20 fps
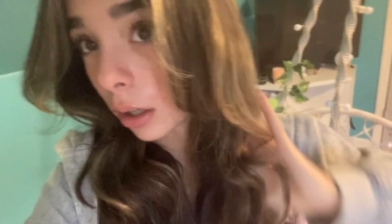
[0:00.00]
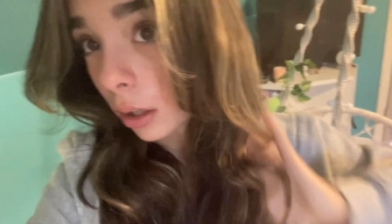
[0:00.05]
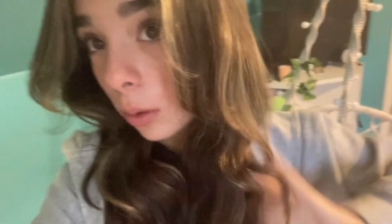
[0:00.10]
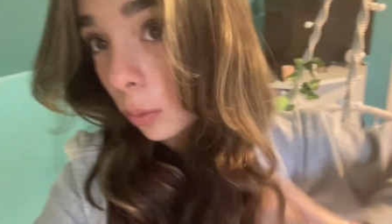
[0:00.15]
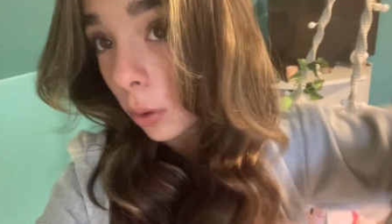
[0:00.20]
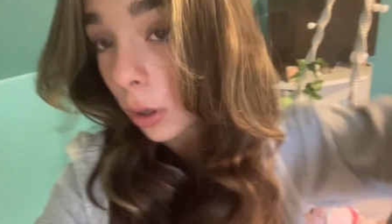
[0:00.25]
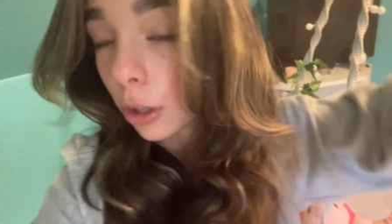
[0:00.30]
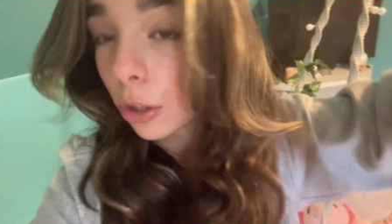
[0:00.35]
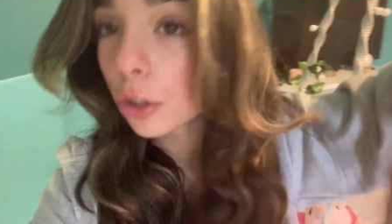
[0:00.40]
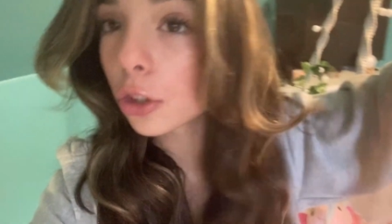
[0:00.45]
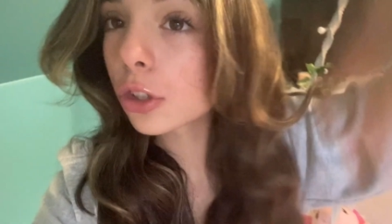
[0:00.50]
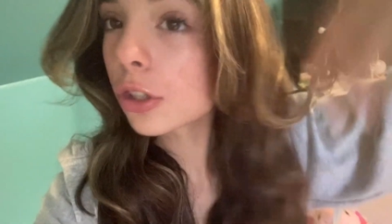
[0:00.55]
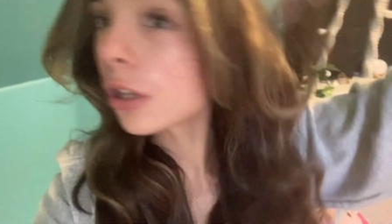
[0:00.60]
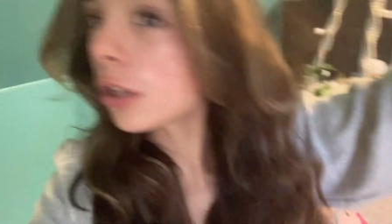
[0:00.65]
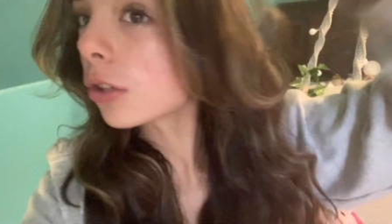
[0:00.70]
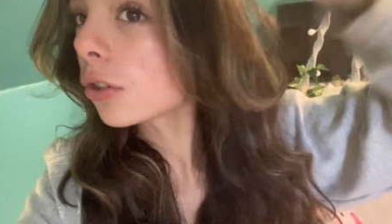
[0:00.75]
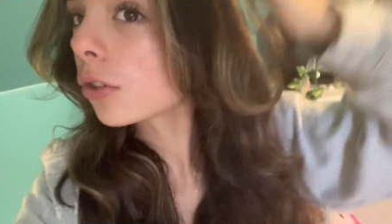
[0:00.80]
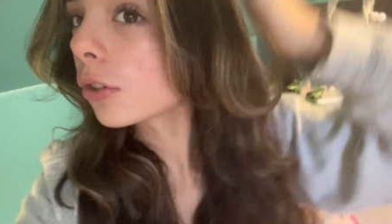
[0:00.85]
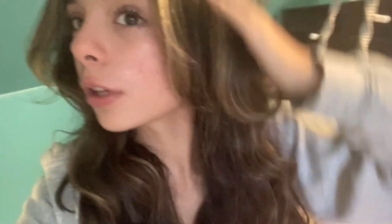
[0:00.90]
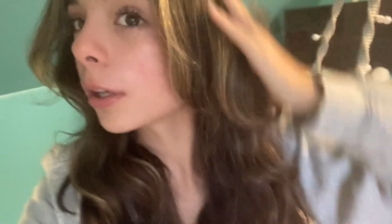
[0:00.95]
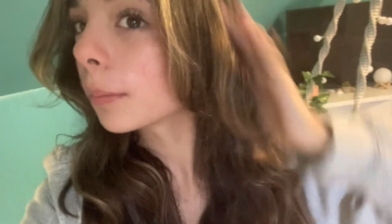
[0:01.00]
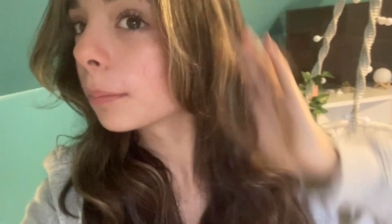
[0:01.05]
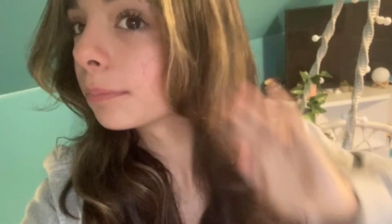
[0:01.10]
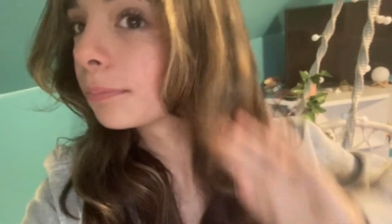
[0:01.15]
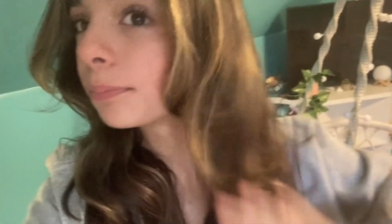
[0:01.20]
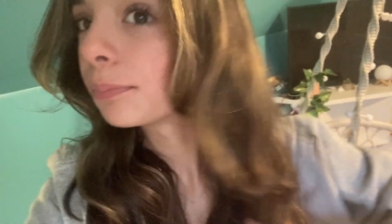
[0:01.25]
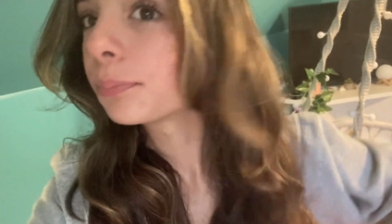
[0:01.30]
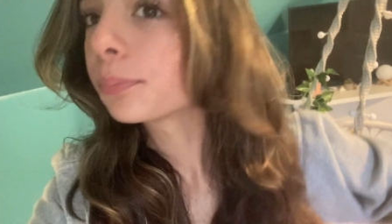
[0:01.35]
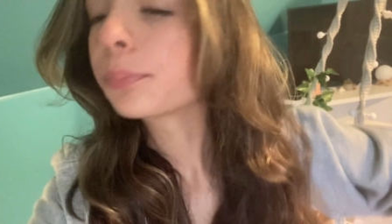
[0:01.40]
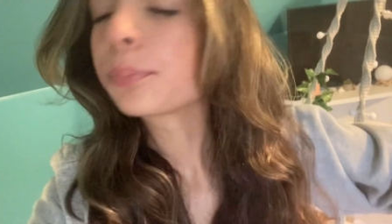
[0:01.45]
it washed yesterday.
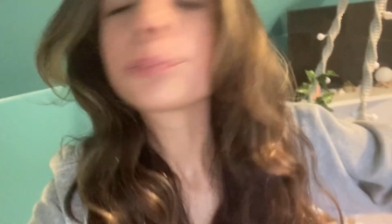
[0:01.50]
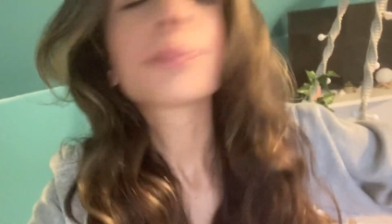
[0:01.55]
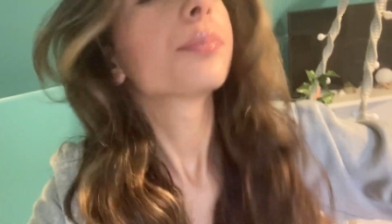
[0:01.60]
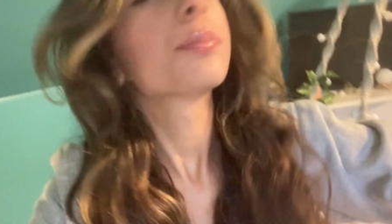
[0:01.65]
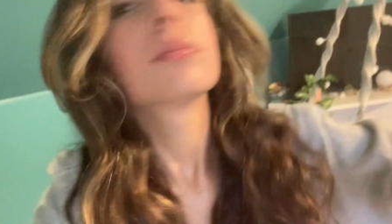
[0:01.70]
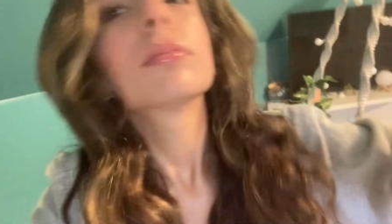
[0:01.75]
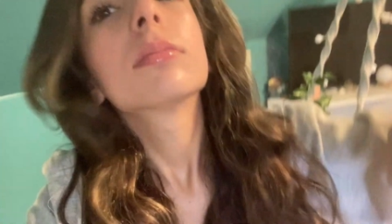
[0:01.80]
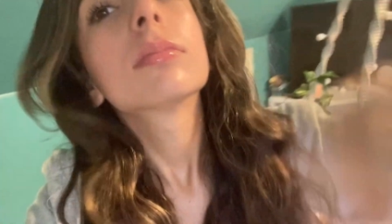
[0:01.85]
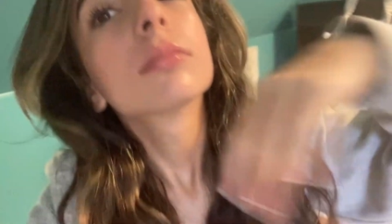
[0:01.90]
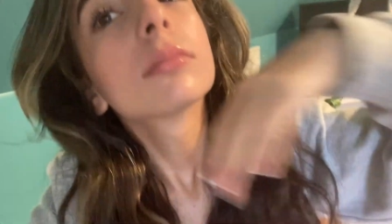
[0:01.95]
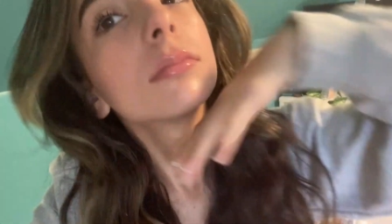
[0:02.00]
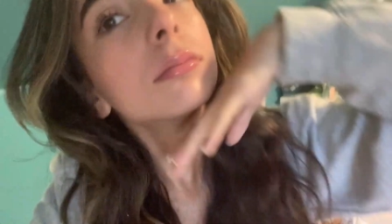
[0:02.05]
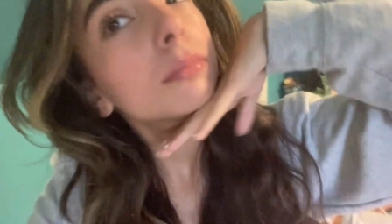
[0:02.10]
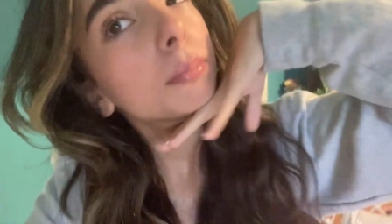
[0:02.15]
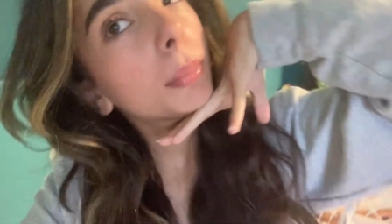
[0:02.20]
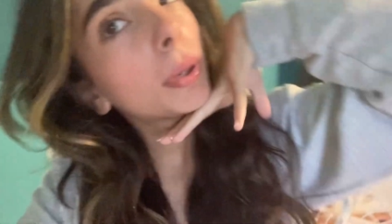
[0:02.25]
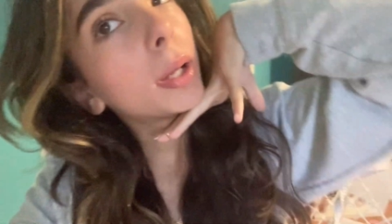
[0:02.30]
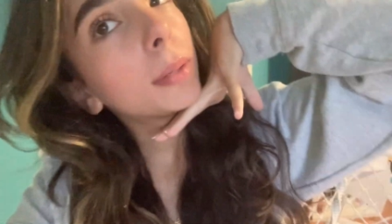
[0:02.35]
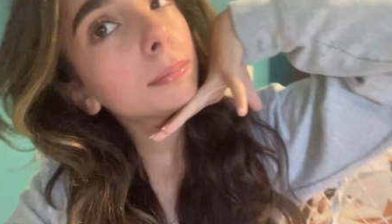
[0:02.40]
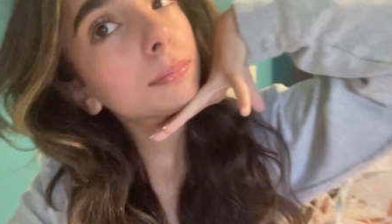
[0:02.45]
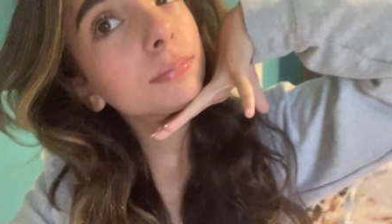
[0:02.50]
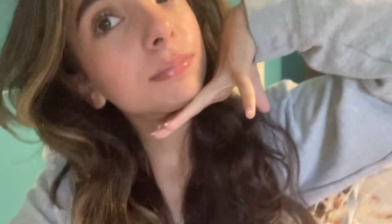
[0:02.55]
But,